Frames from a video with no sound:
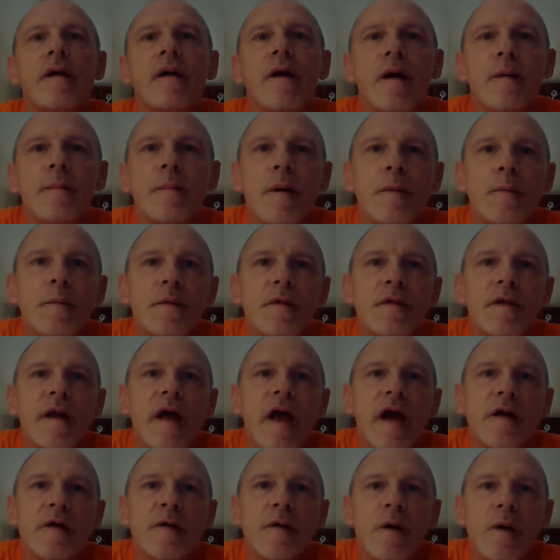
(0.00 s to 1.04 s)
come up with an
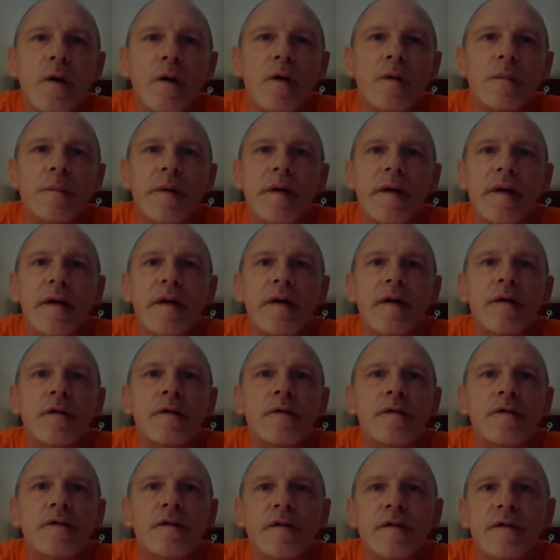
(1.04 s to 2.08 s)
actual army.
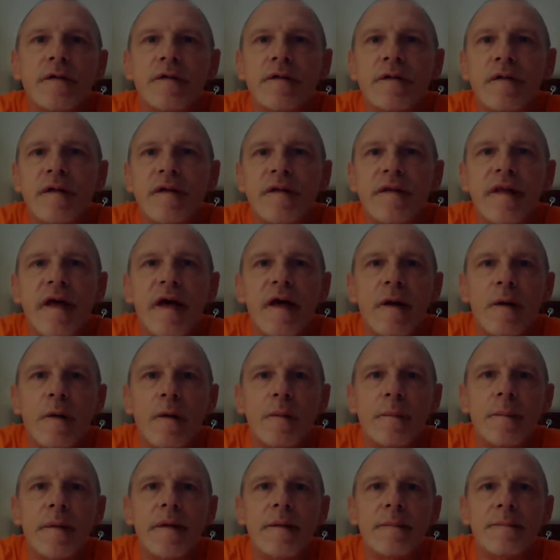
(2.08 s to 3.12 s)
Who's going to lead that
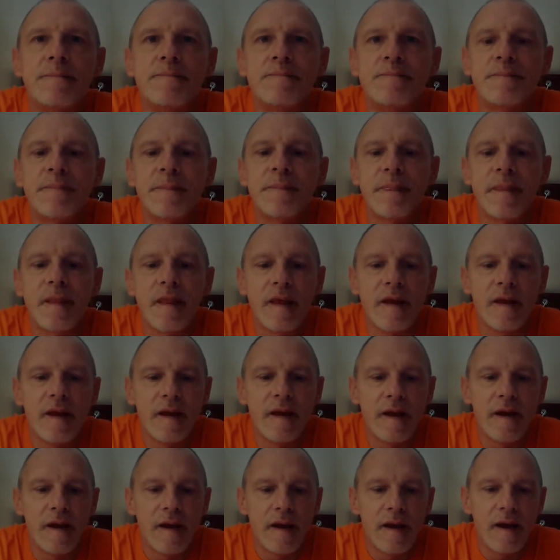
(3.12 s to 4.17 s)
army?
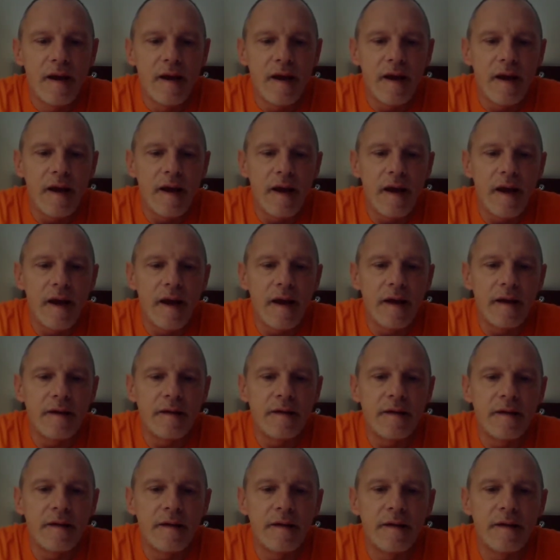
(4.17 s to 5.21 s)

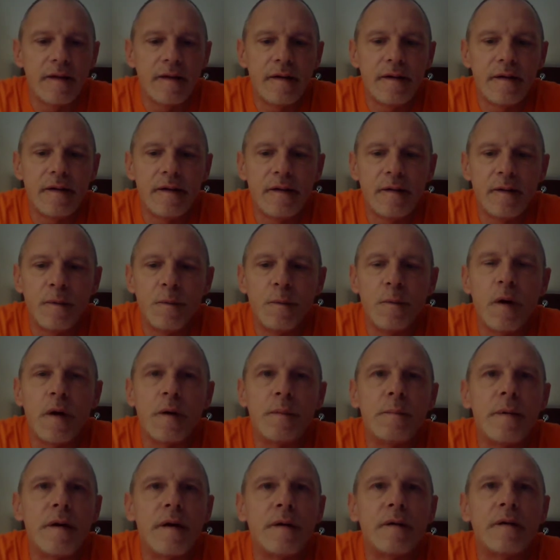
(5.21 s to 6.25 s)
And what a
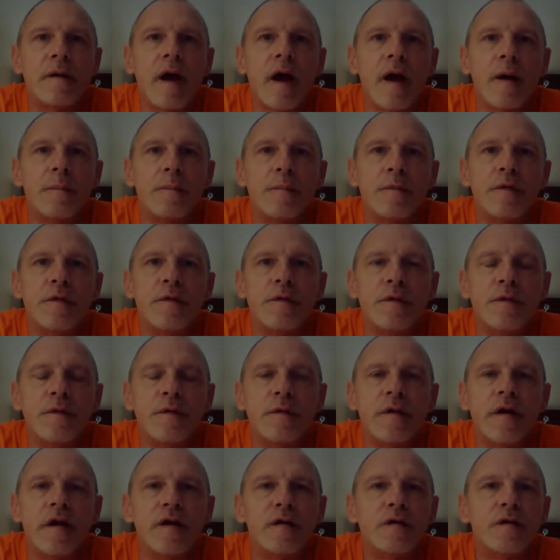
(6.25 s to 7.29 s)
better time to
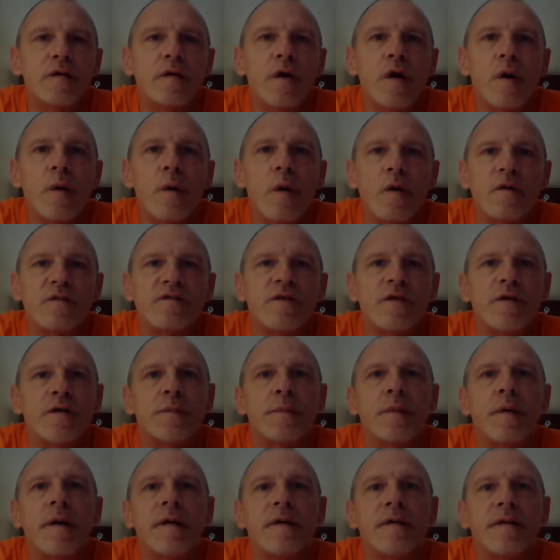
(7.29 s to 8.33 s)
get to know our first
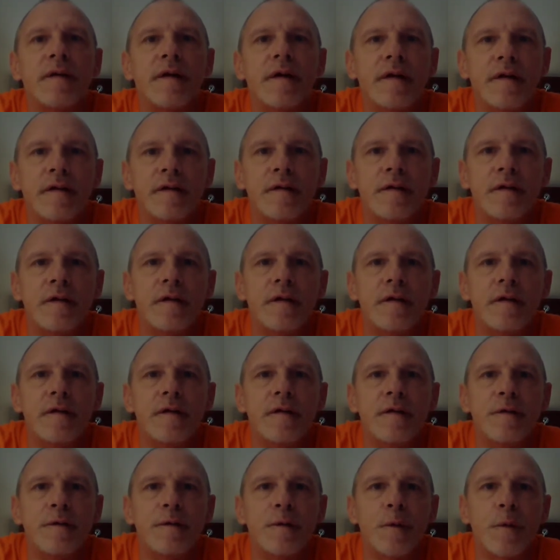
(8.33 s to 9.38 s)
president,
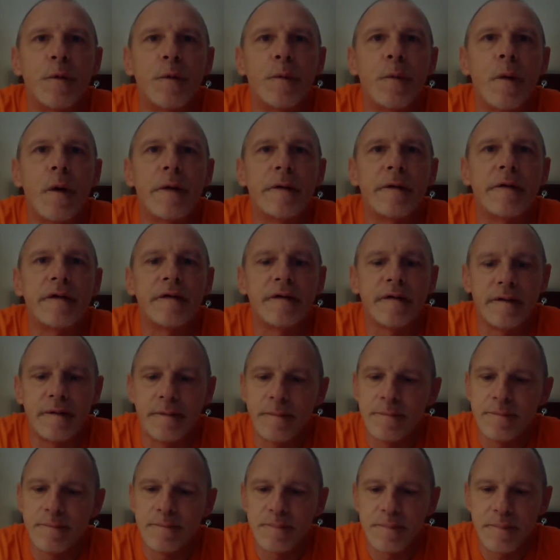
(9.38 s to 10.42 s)
George Washington.
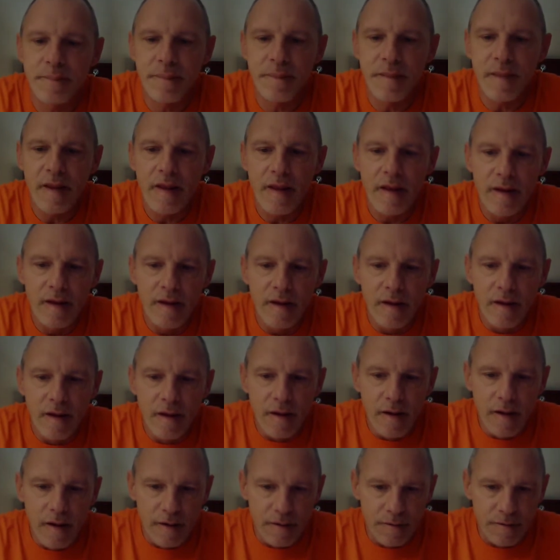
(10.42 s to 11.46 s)

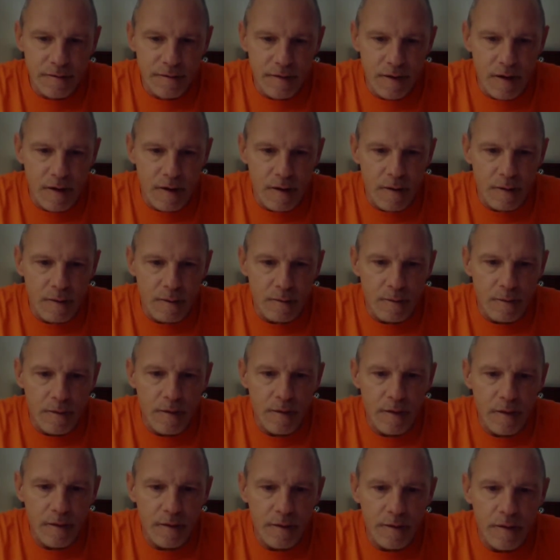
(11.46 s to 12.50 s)
So,
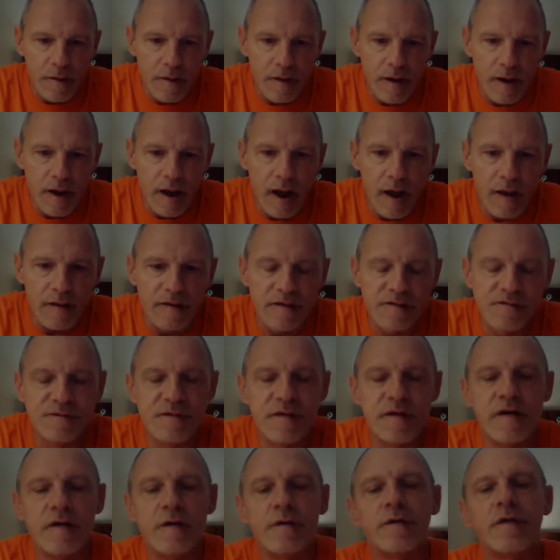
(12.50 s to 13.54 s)
this
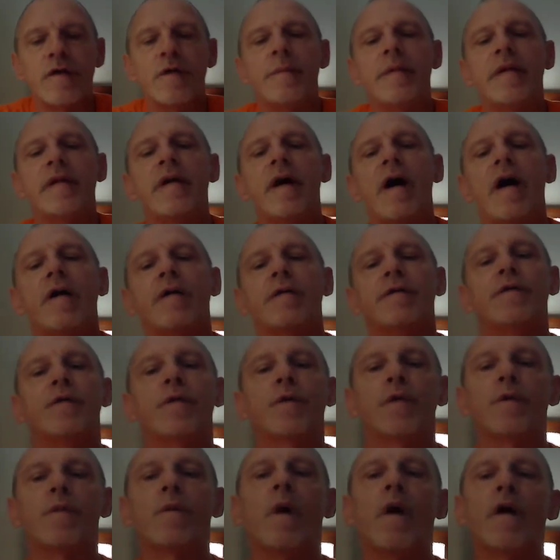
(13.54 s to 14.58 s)
video is going to be titled
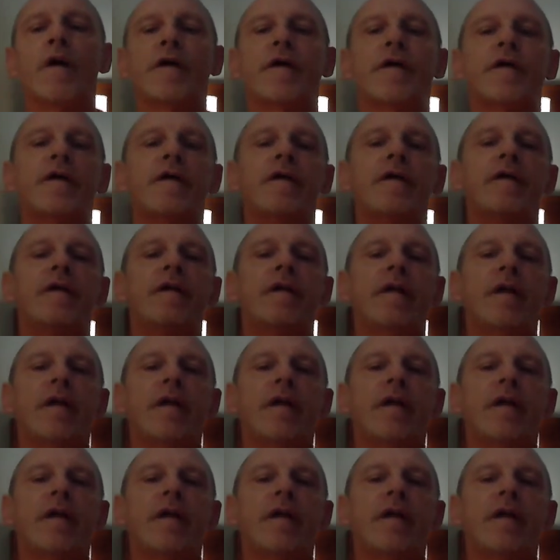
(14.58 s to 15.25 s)
George Washington.